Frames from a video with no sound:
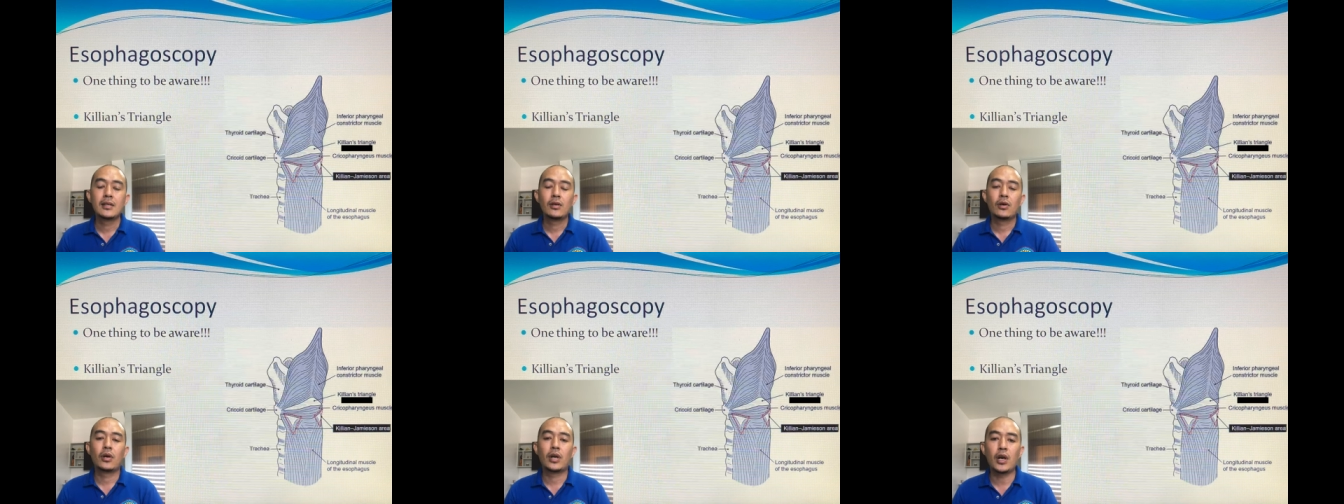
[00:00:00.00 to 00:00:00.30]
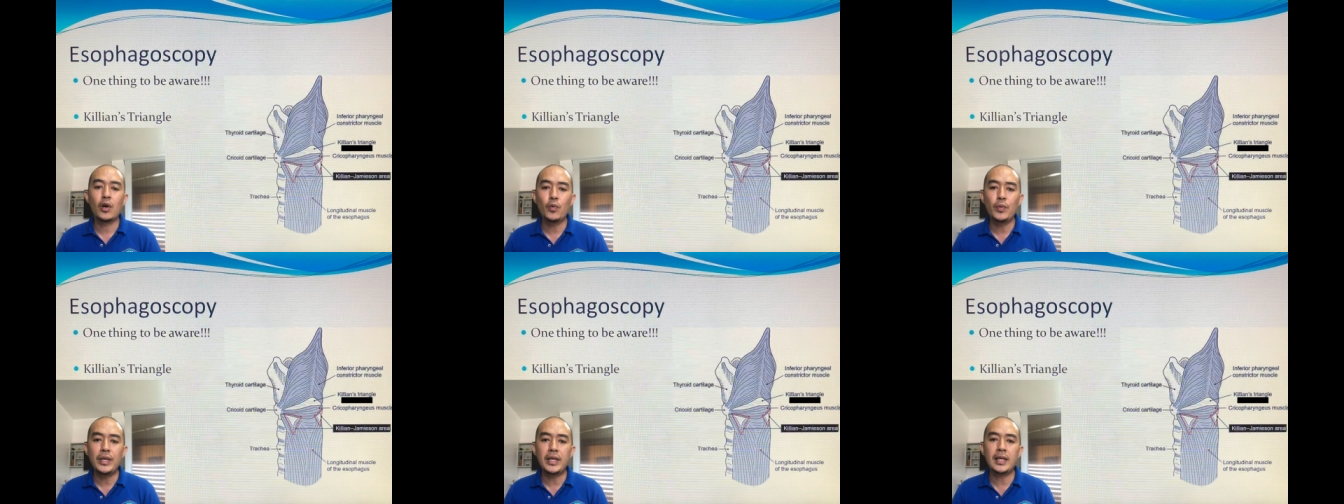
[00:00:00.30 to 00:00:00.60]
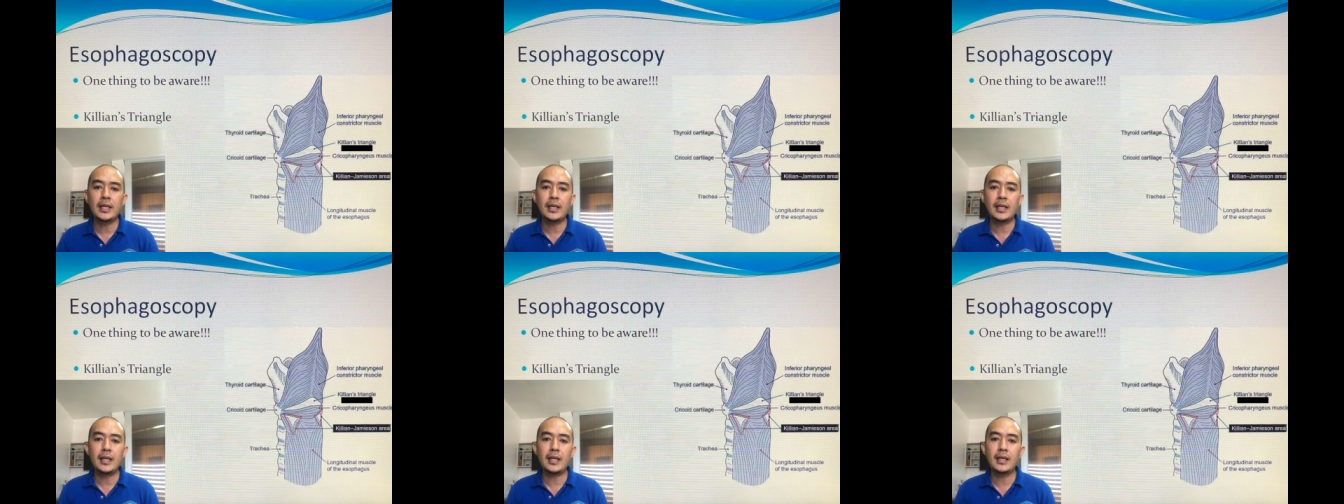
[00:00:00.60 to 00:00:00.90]
or a
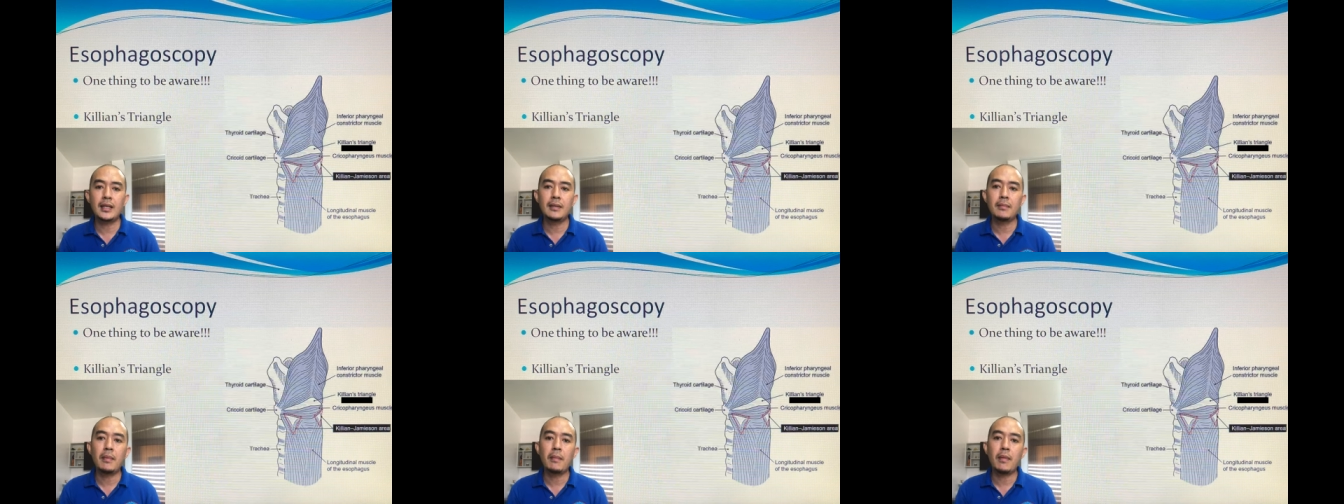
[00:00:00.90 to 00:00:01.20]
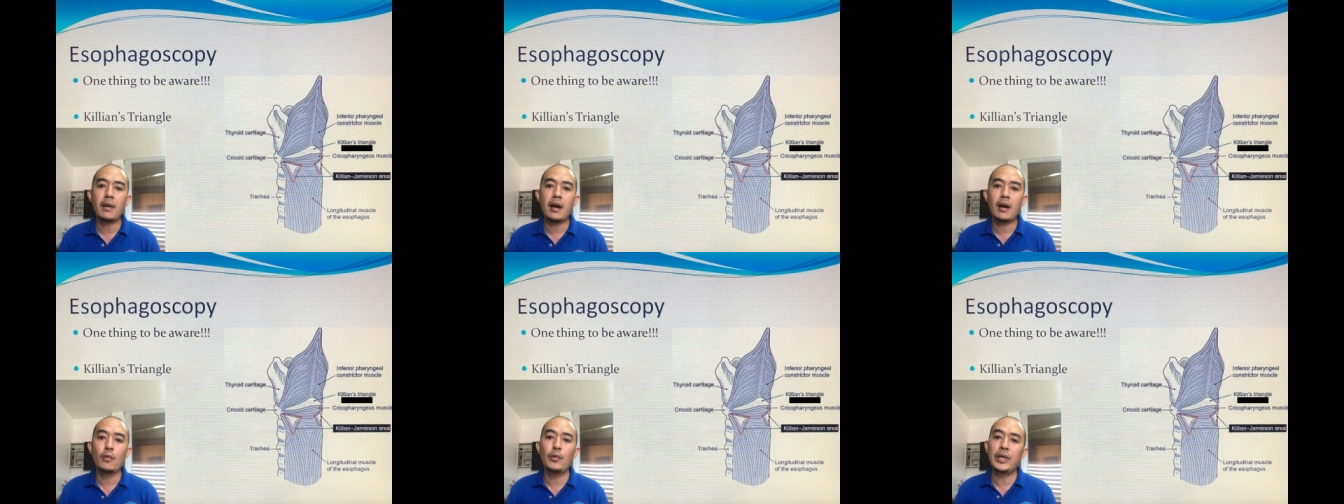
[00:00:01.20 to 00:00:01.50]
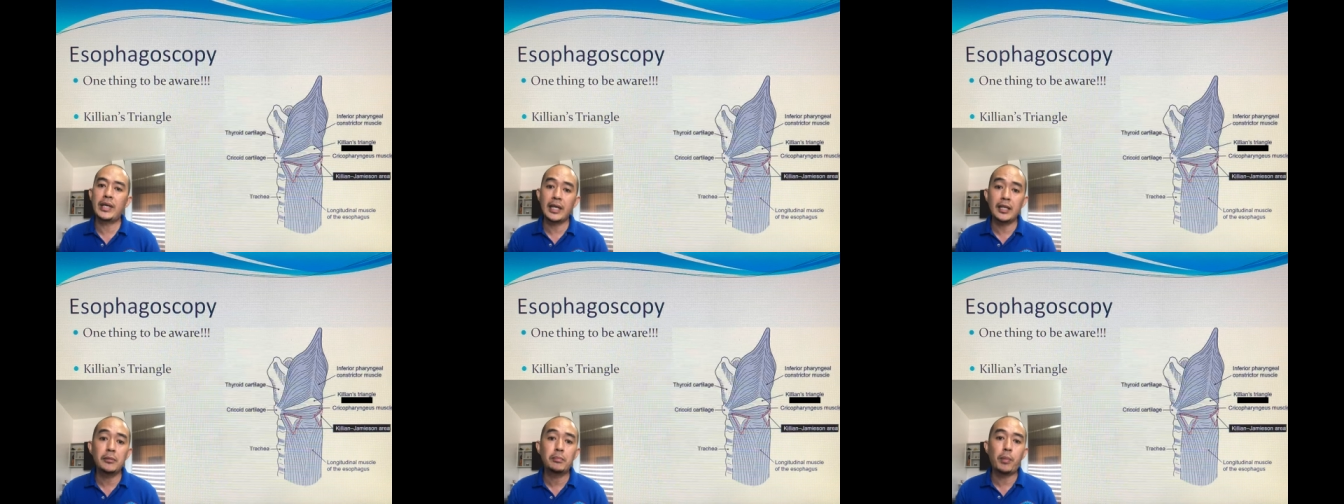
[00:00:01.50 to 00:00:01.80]

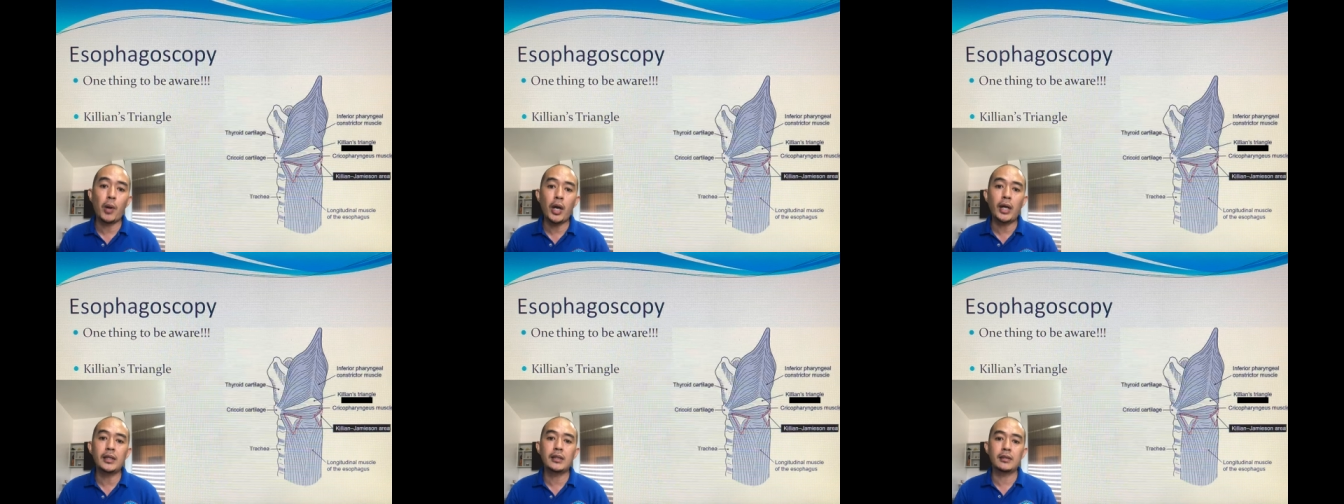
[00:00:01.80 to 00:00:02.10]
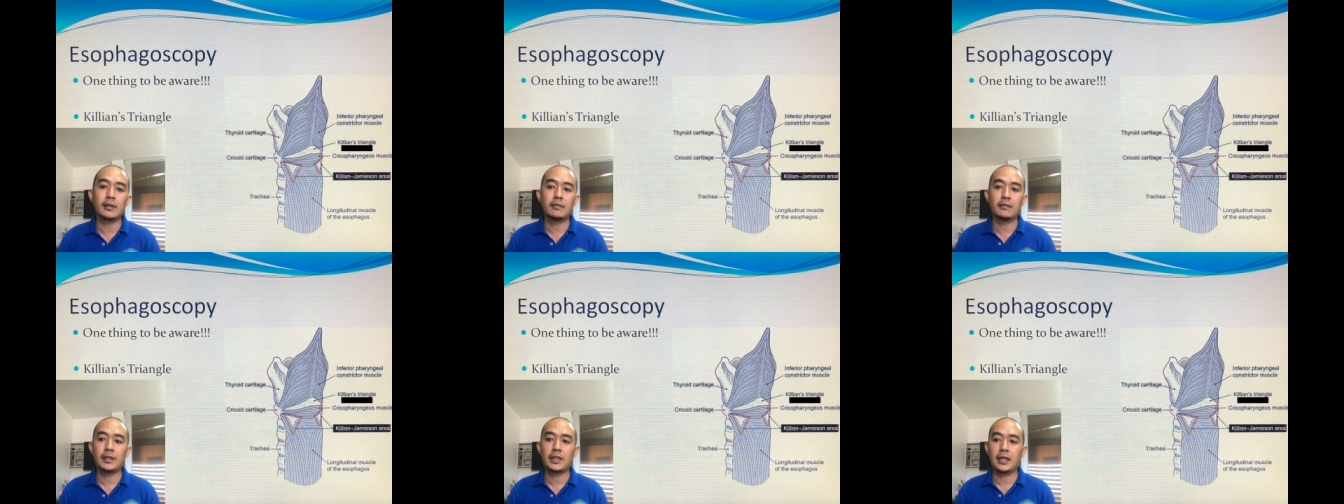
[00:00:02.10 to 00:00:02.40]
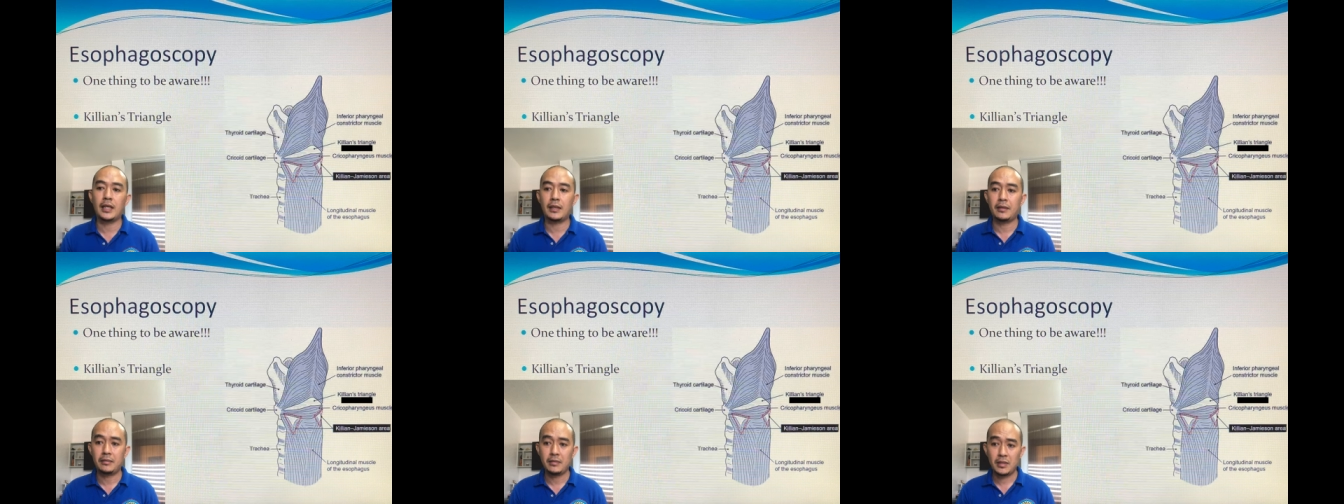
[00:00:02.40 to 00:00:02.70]
weakened part of
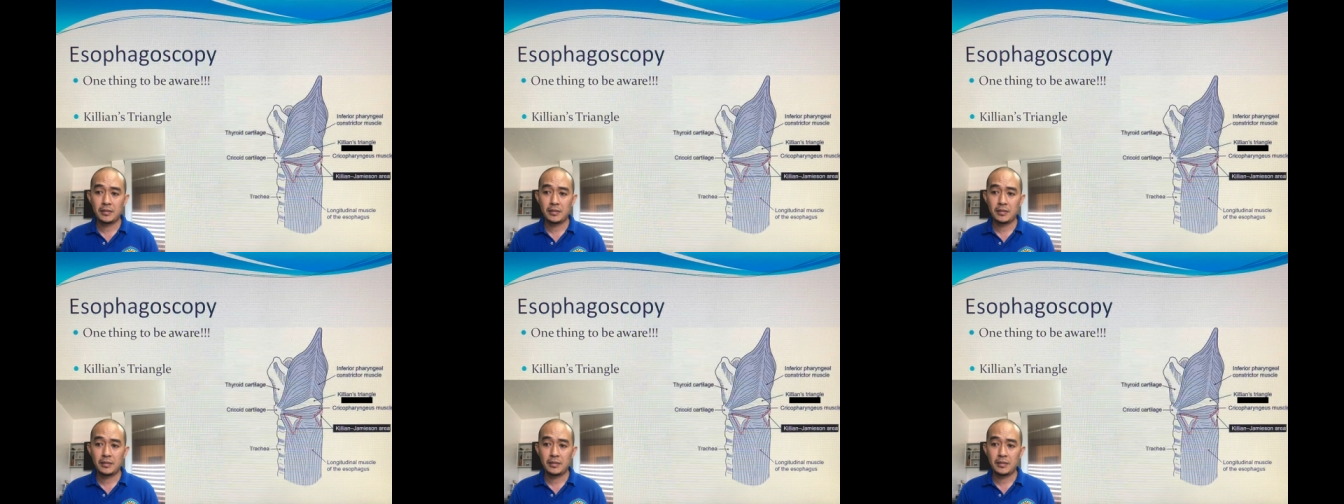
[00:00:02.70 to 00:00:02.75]
the